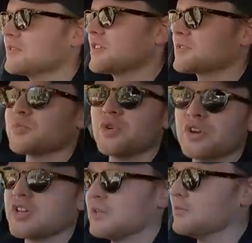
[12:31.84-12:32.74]
doesn't
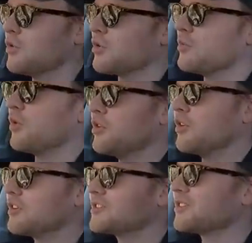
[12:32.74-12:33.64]
work anymore and
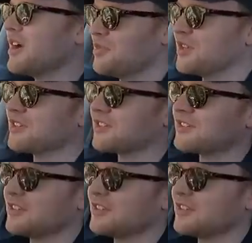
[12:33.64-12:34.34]
whatnot. And so I think,